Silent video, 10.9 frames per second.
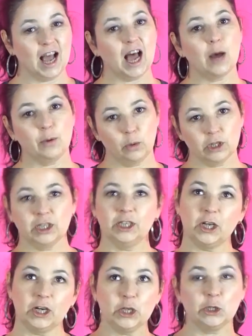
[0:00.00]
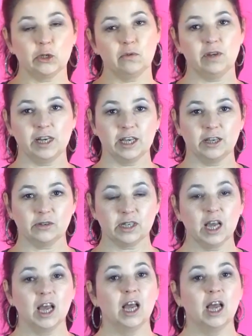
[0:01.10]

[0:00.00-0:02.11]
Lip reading: I've been watching a lot of YouTube videos.